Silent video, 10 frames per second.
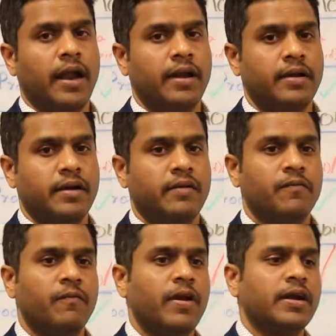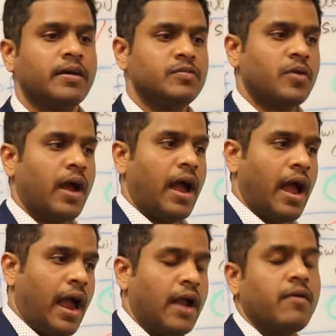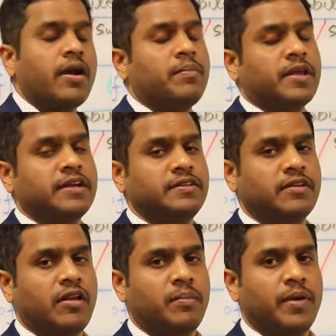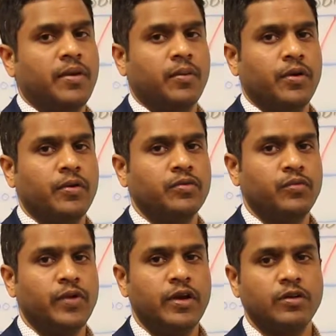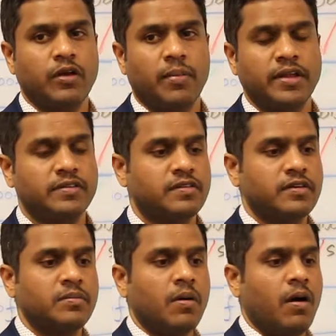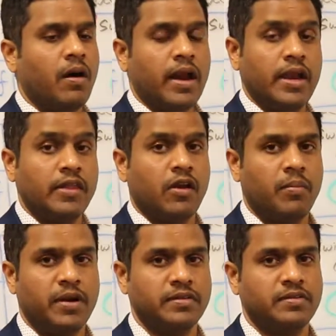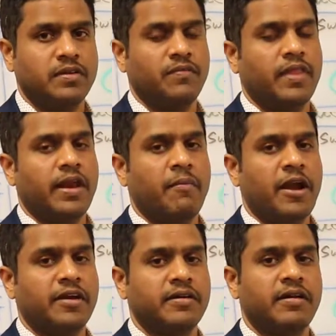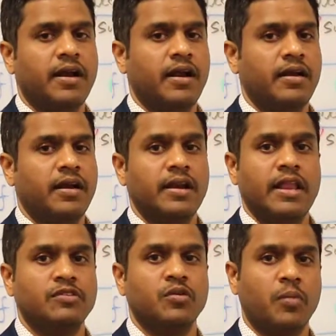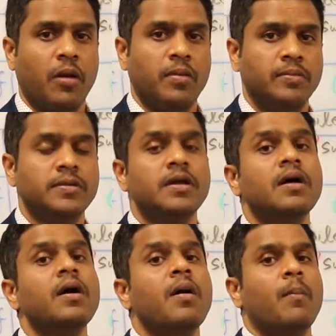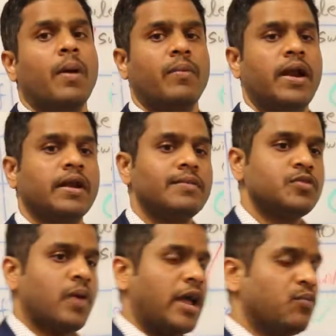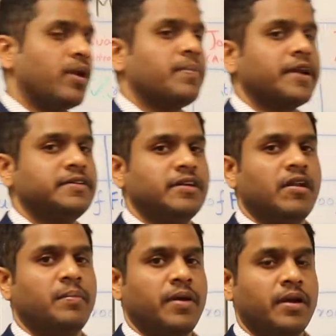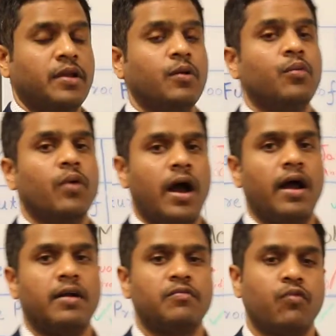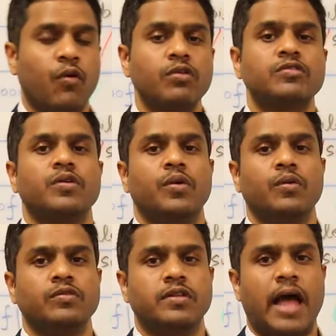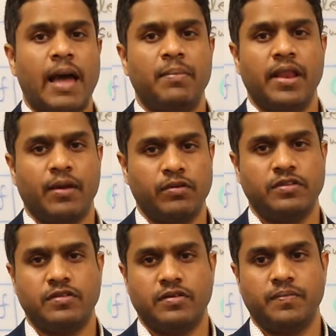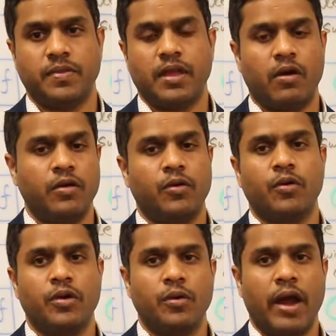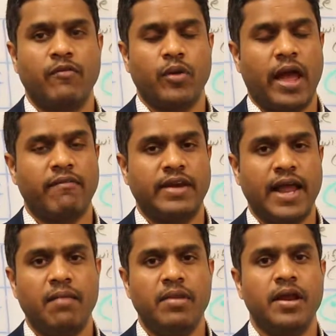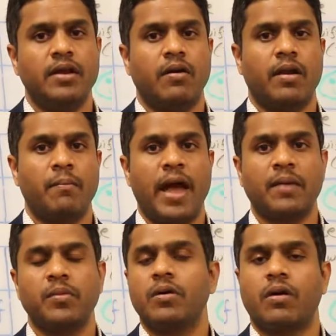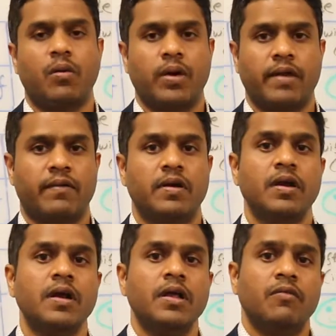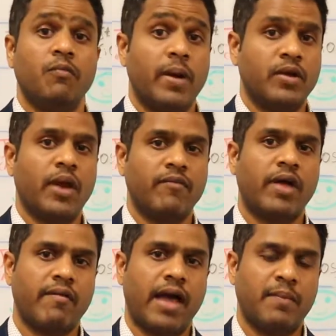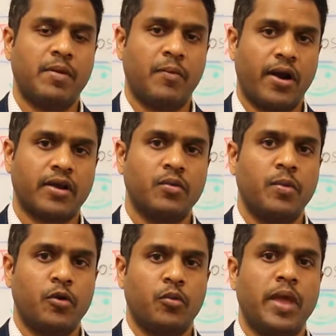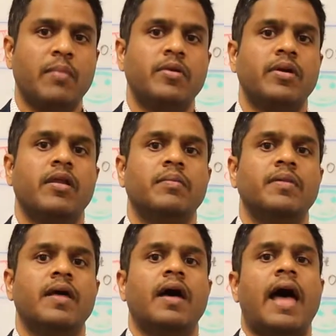And when it comes to Android application development, you could use Windows operating system or any other operating system for that matter, and there's no problem. But when it comes to iPhone application development, you are forced to use the Apple ecosystem, or you have to have a tablet or a MacBook or whatever, but you have to have an Apple product to be able to develop